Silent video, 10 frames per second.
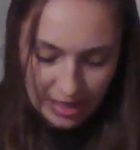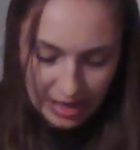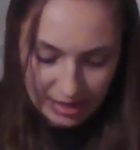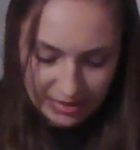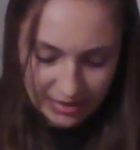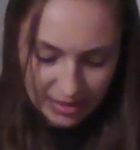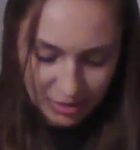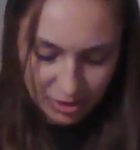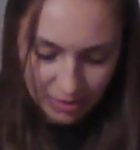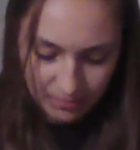yeah, it's
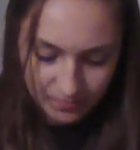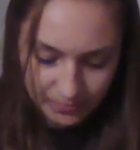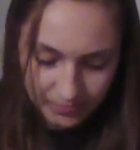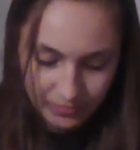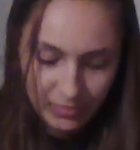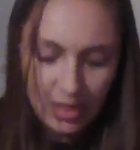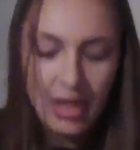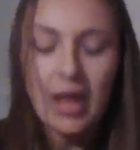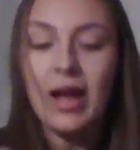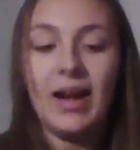H&M.
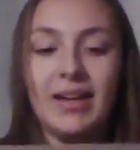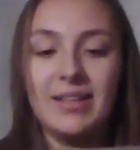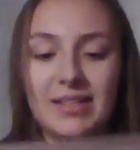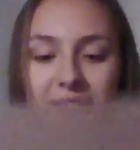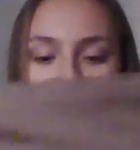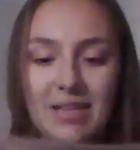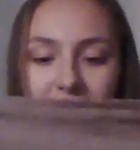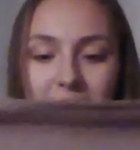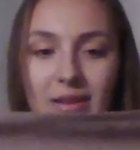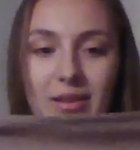I didn't see
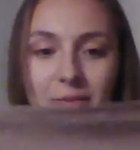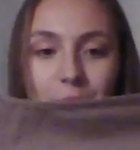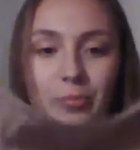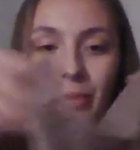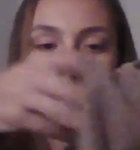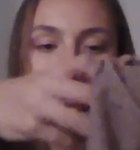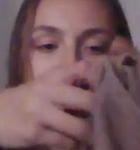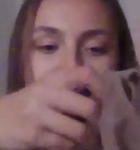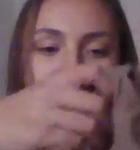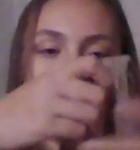the brand at
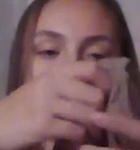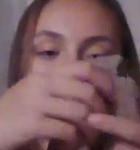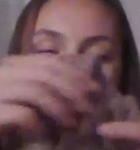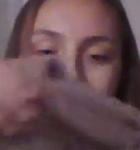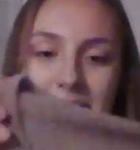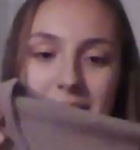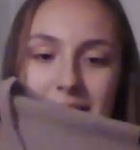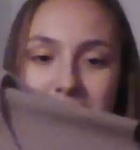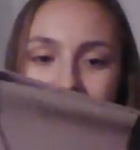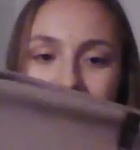first because it
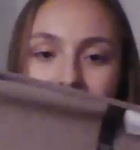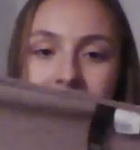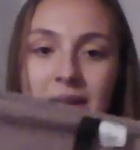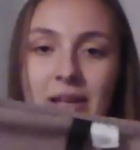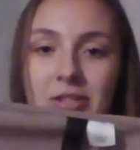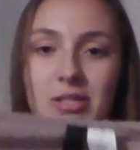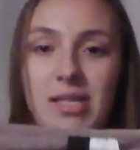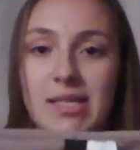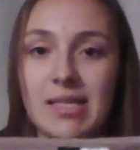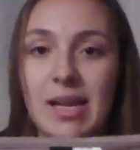just
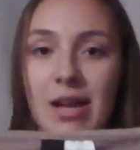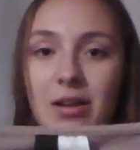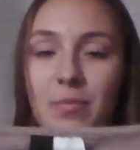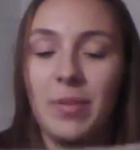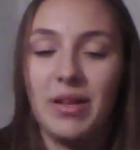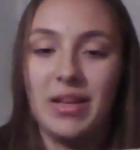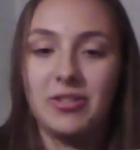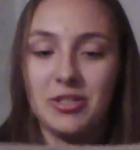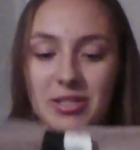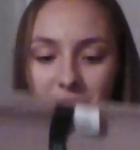says 10, but it just